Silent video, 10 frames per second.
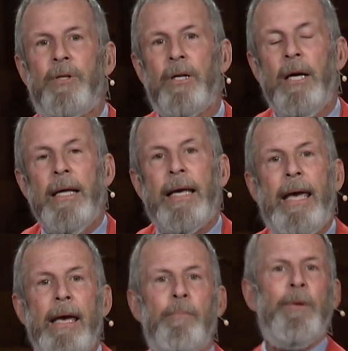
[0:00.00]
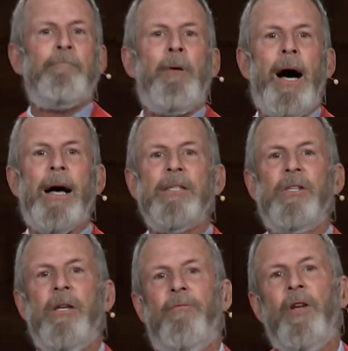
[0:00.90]
to keep him
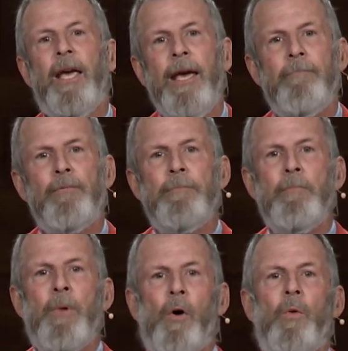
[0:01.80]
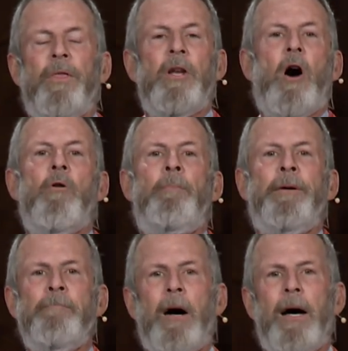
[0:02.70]
positive, to keep him with an
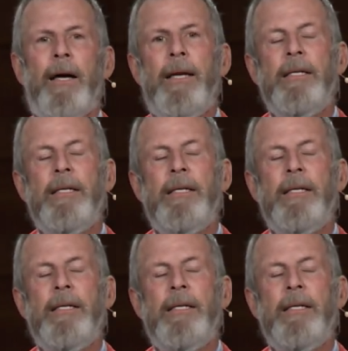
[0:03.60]
open mind.